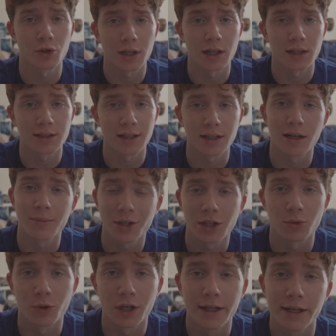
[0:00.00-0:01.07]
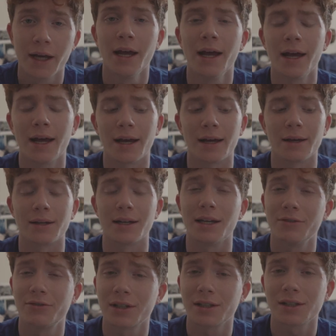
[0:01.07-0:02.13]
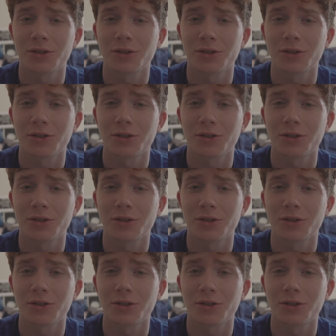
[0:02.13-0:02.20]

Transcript: content coming your way, and even